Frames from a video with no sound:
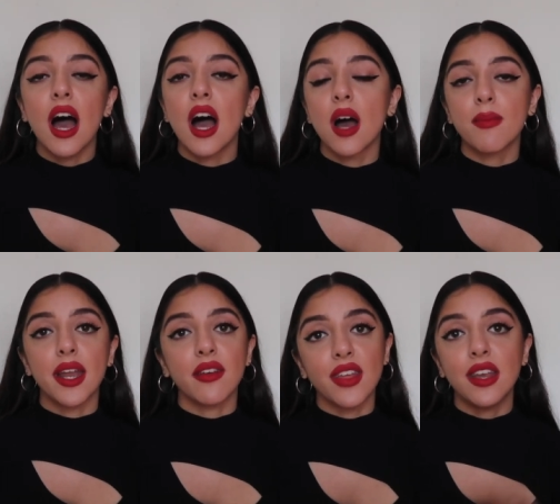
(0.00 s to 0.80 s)
Um,
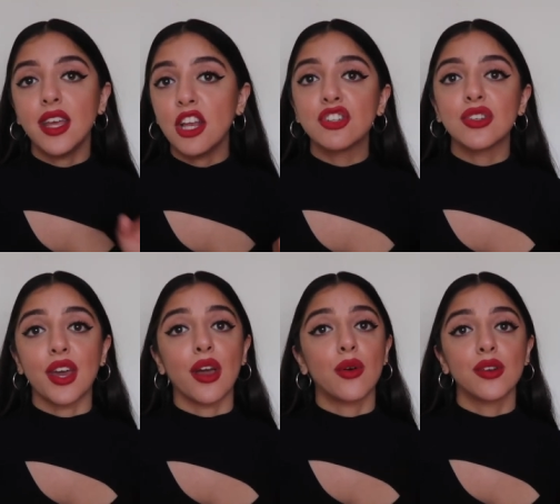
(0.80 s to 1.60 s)
and if they need you,
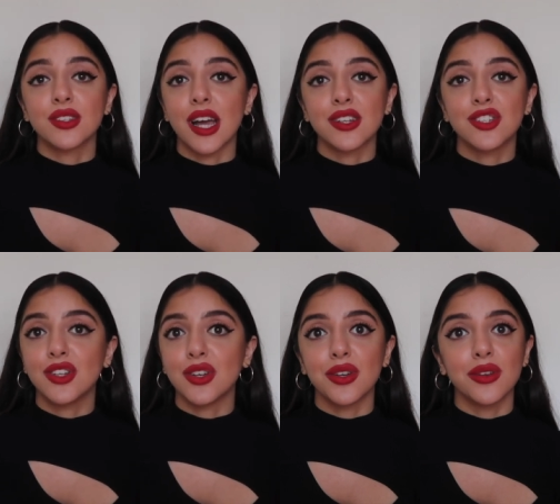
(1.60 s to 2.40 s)
they can contact
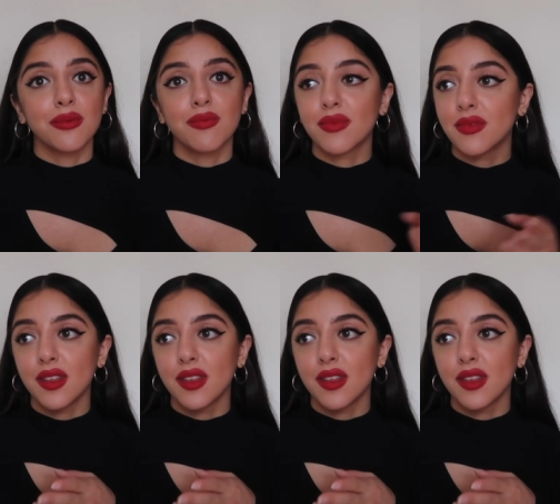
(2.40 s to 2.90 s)
you